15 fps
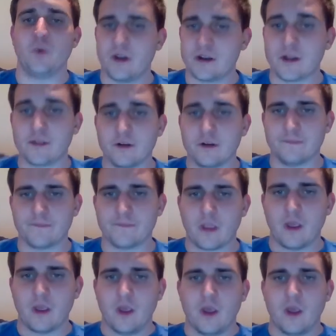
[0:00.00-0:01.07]
one another,
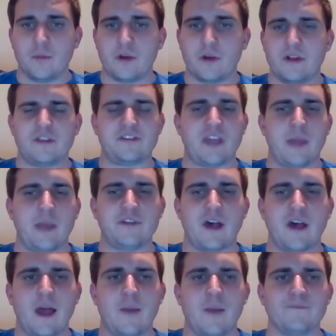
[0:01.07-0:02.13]
but at the same
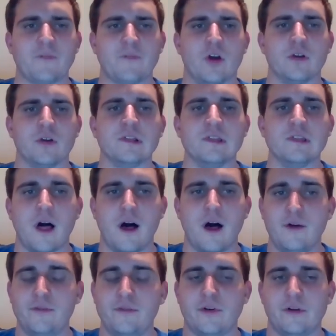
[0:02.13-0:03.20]
time, our
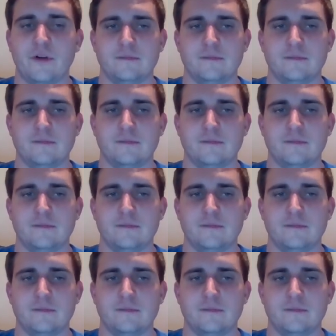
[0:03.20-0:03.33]
love